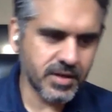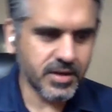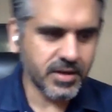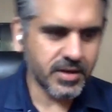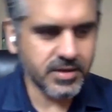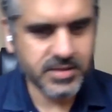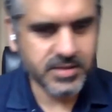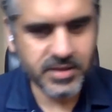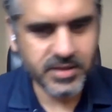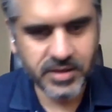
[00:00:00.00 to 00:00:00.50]

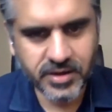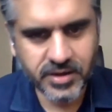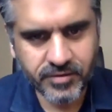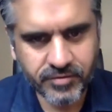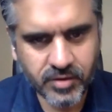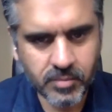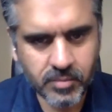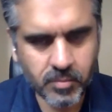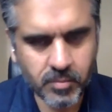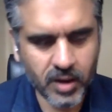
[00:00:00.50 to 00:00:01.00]
is in
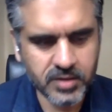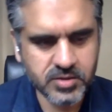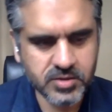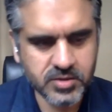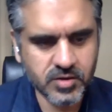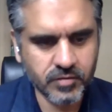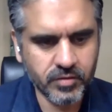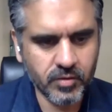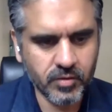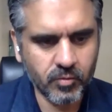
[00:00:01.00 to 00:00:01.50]
different parts
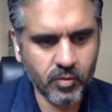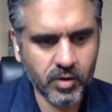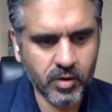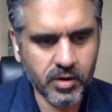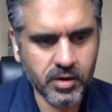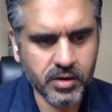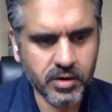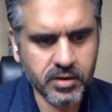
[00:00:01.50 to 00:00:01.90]
of the world.